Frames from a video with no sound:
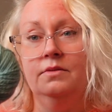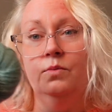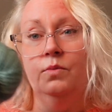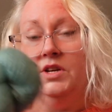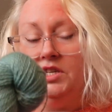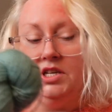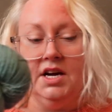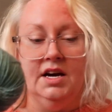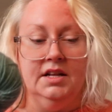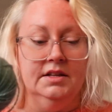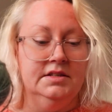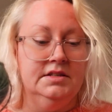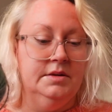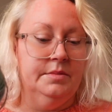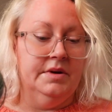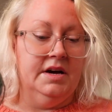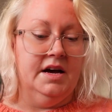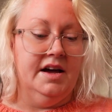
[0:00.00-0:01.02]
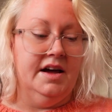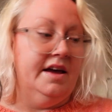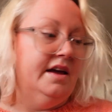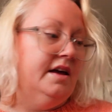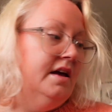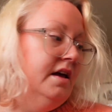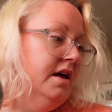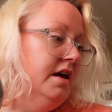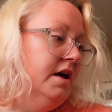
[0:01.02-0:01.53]
which color to buy,
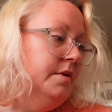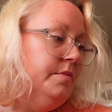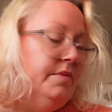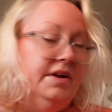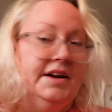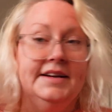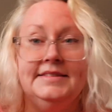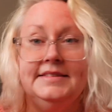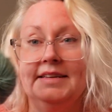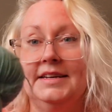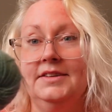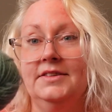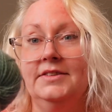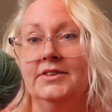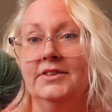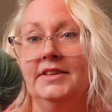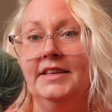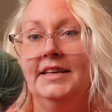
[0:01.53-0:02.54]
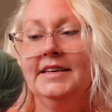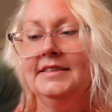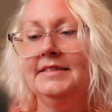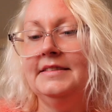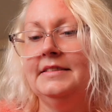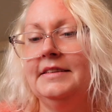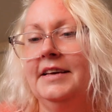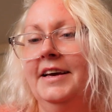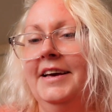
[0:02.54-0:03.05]
but I settled on
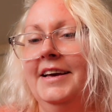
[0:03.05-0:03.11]
this.